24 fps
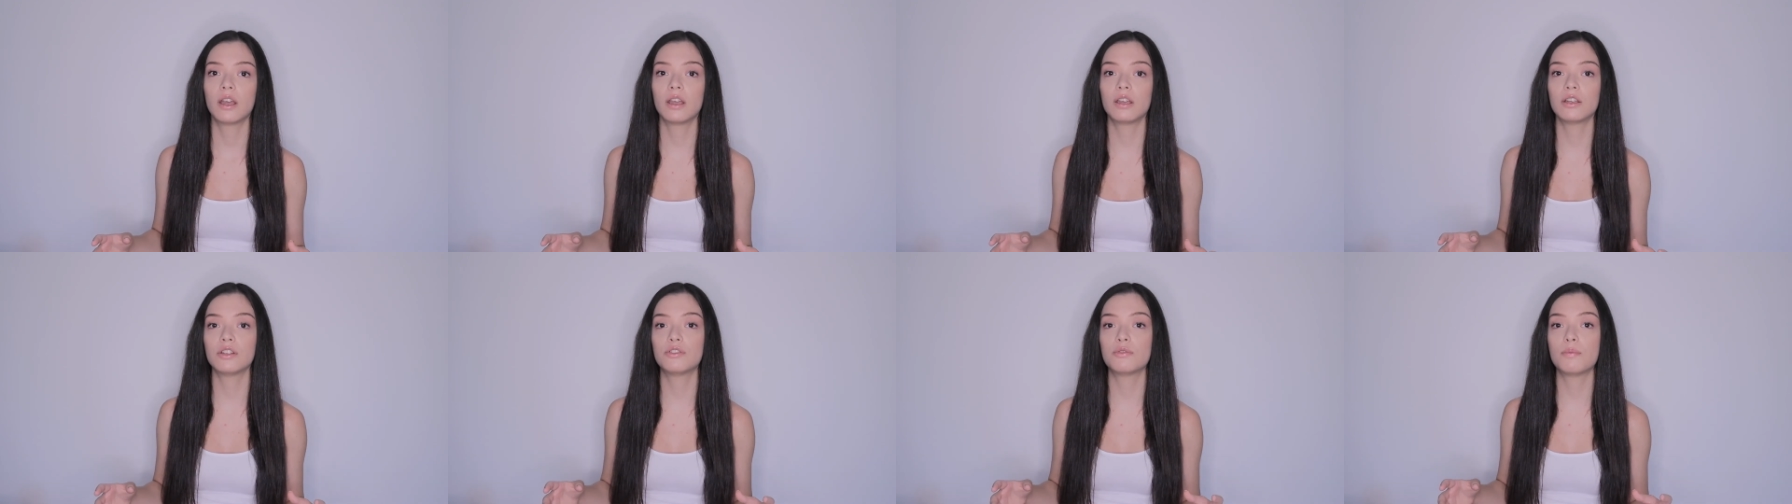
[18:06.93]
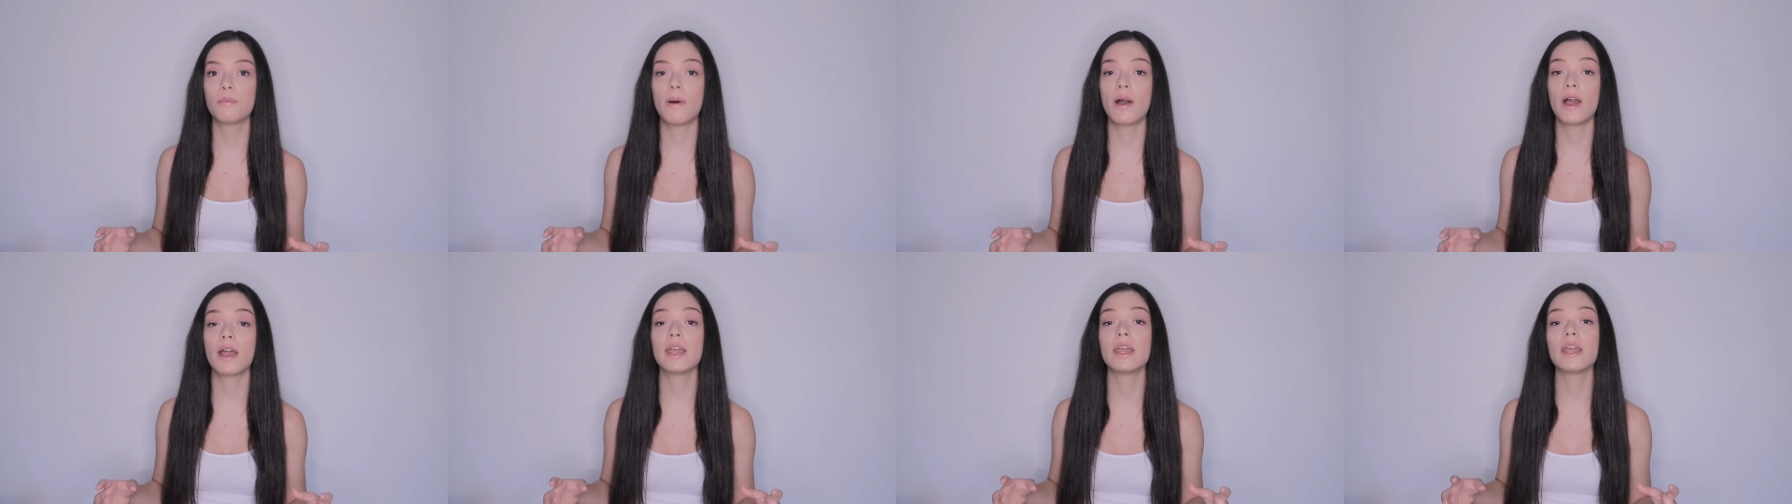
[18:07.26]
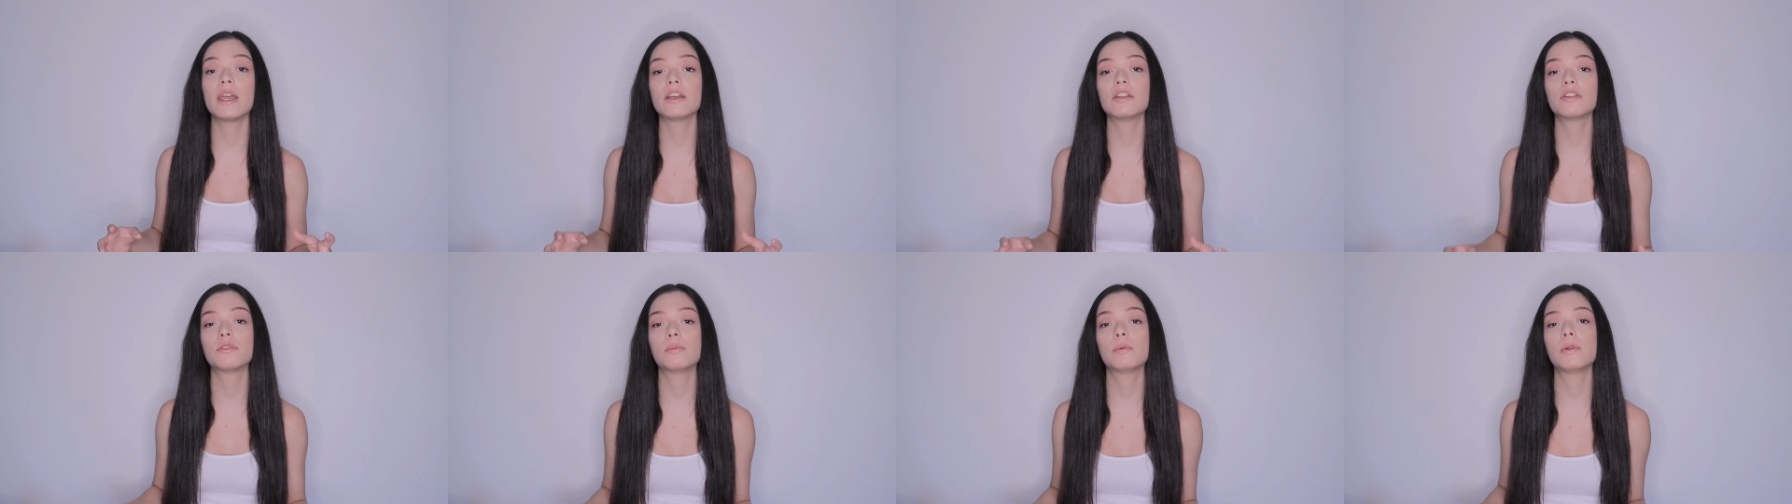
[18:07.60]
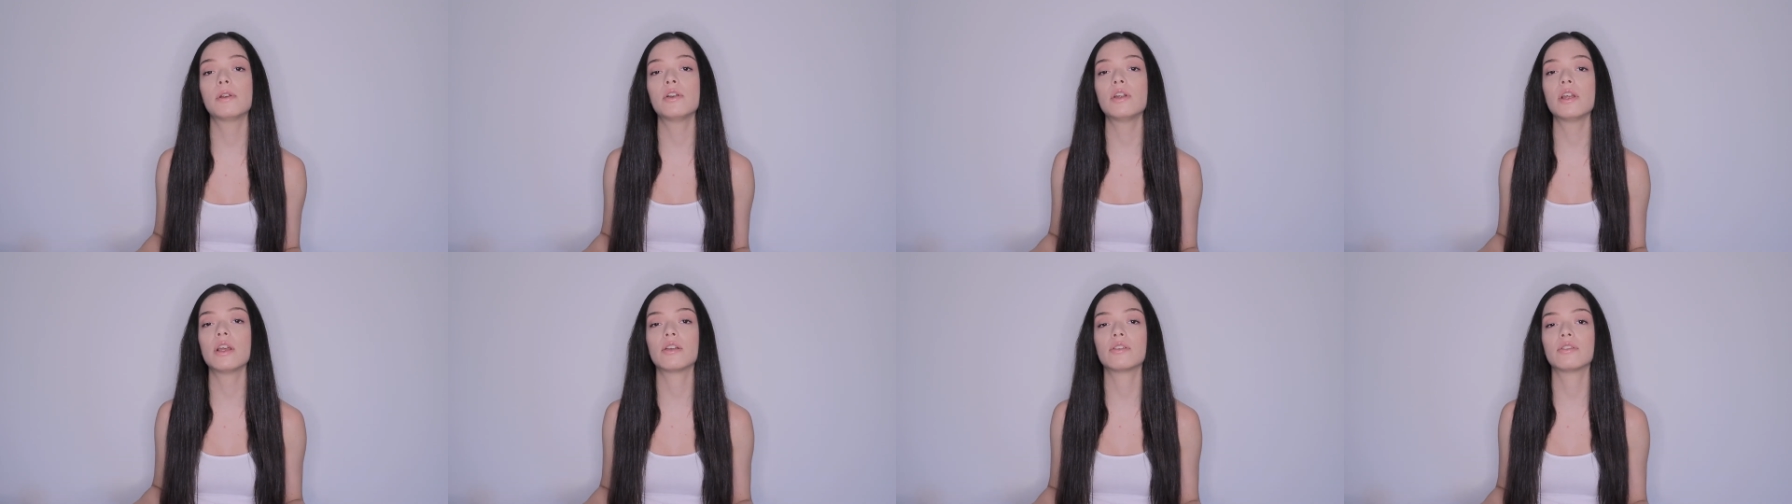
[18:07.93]
is by
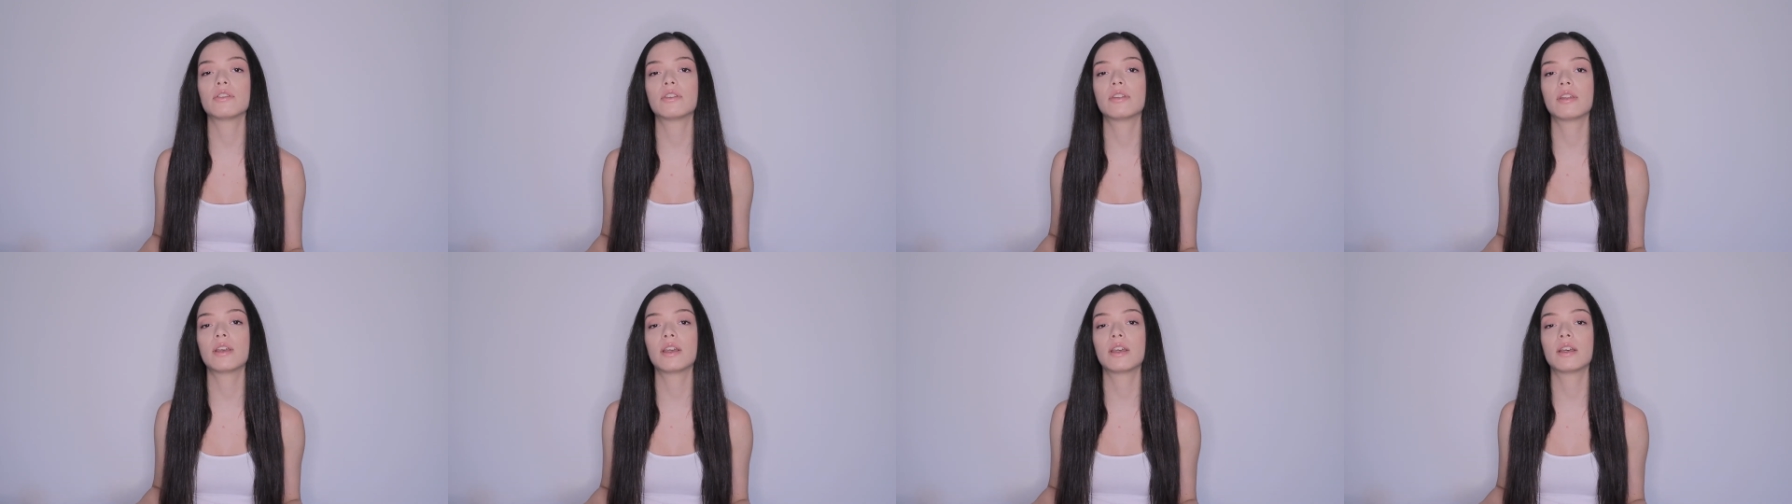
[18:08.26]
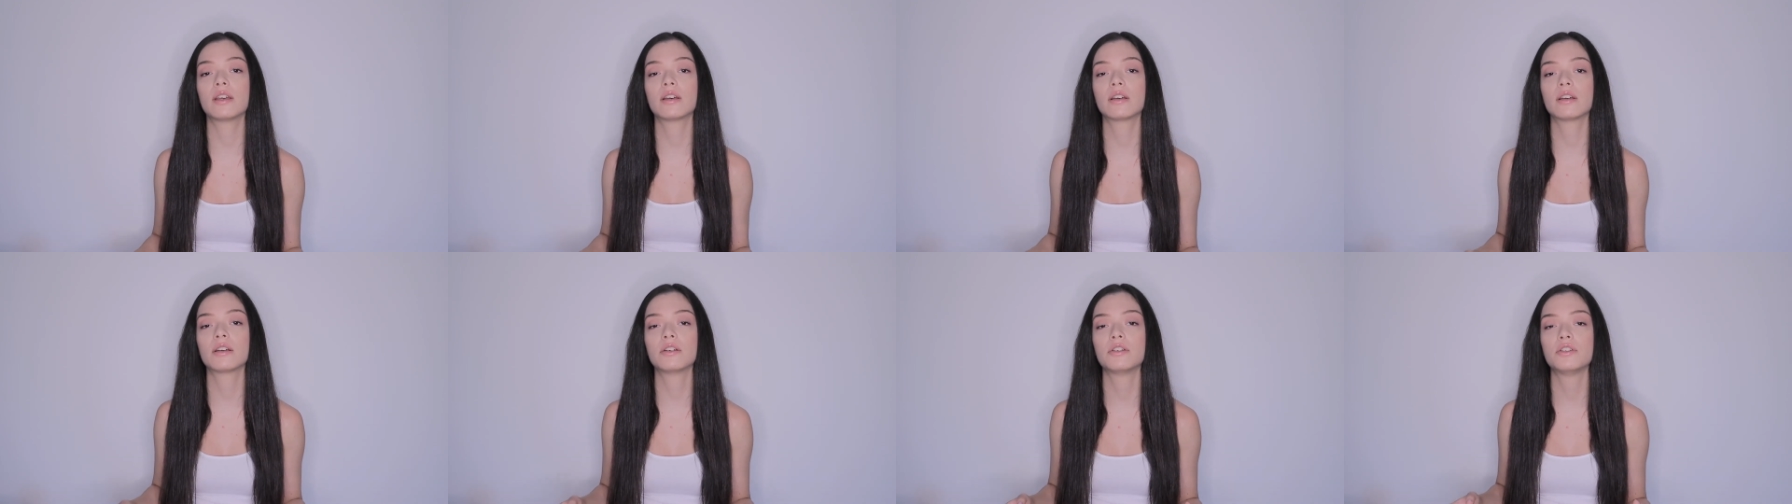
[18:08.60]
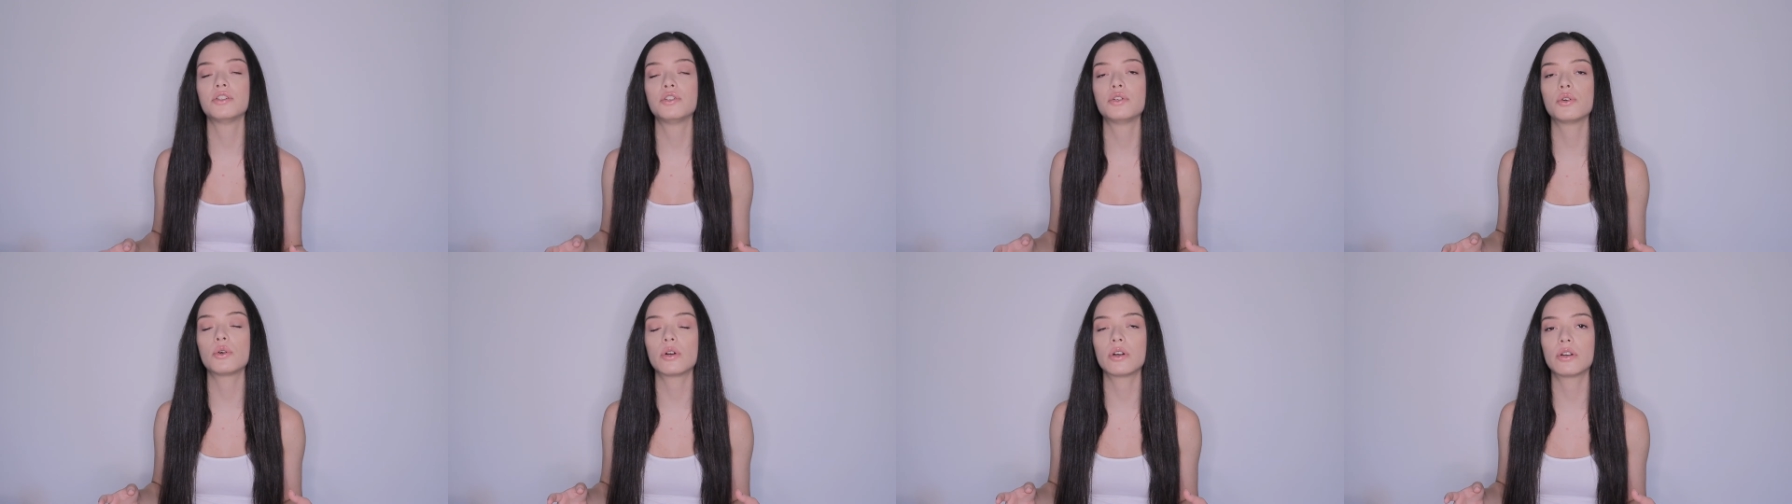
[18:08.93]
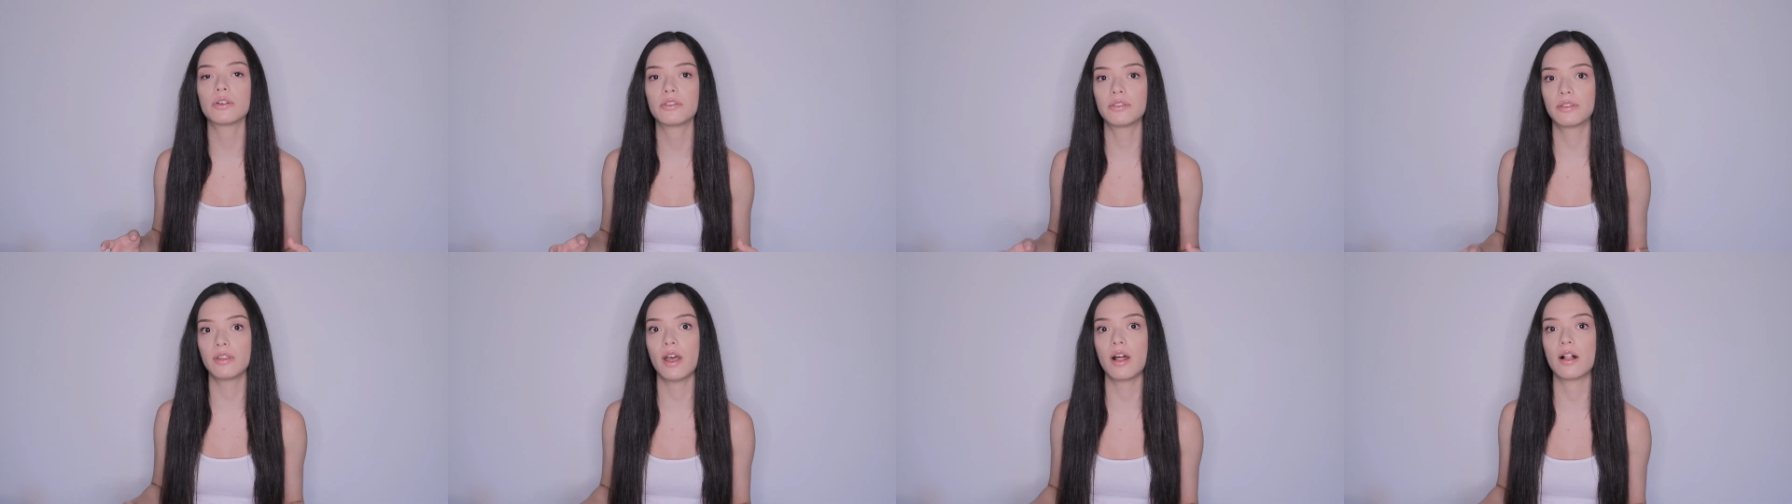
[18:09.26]
experiencing
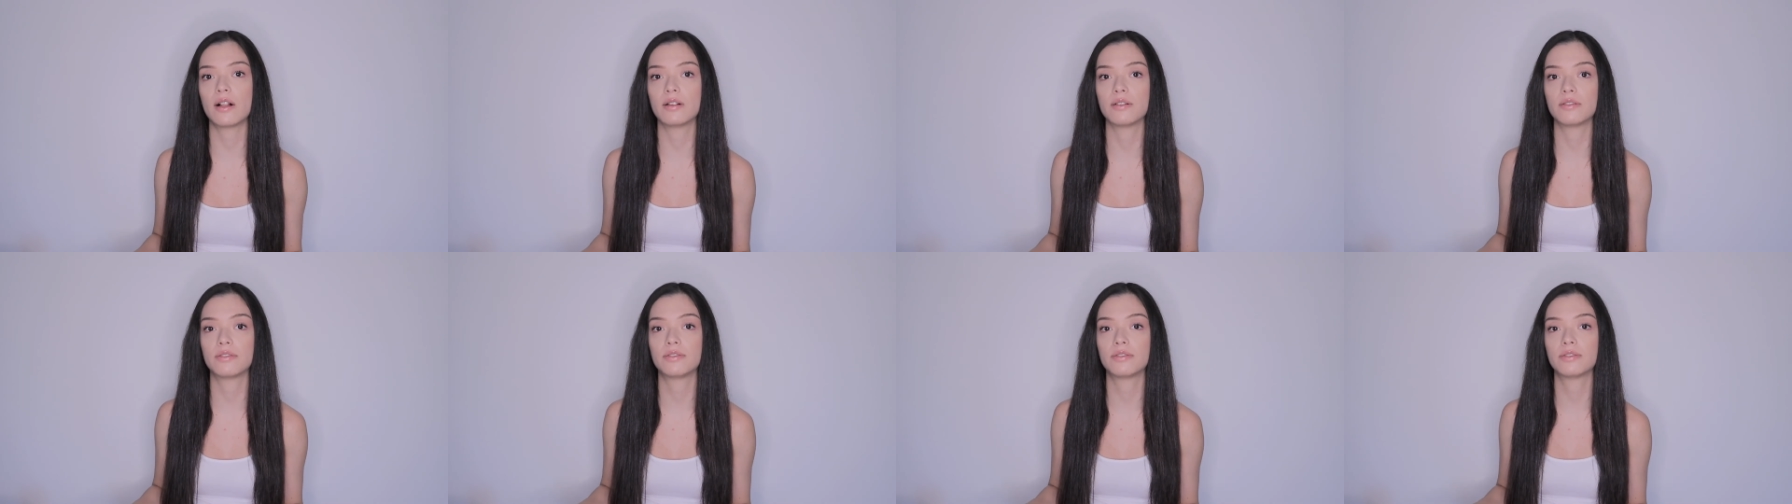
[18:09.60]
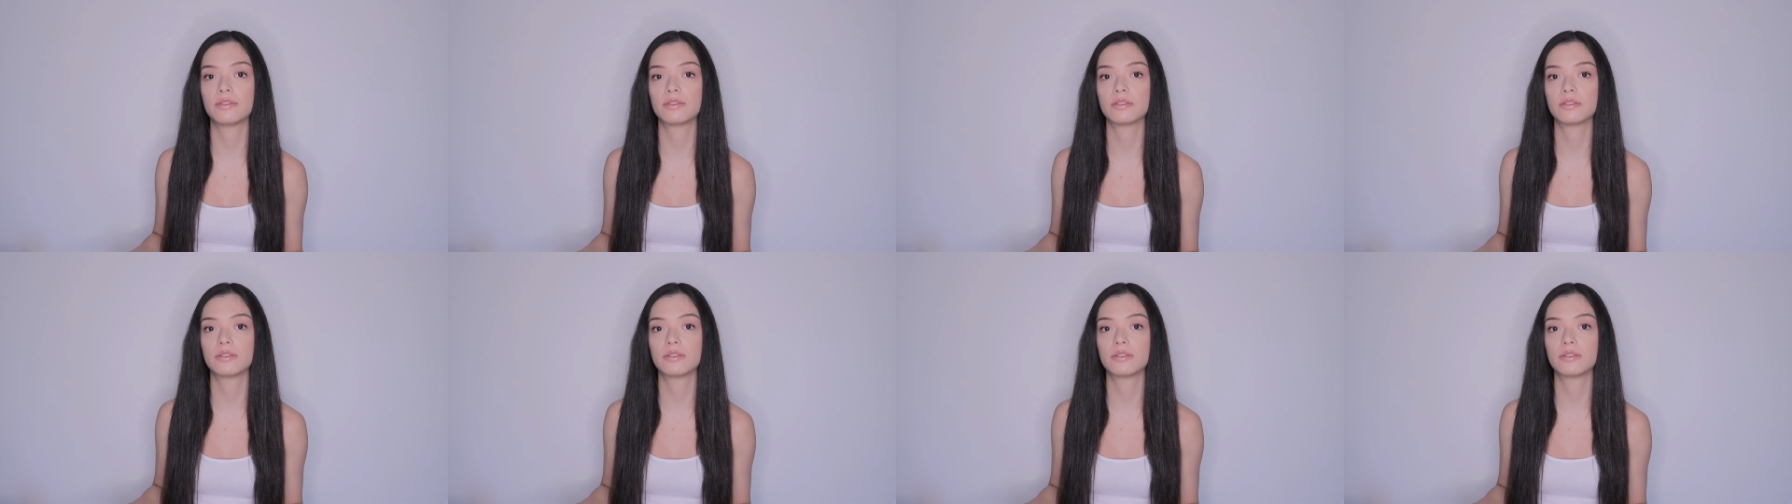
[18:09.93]
yourself,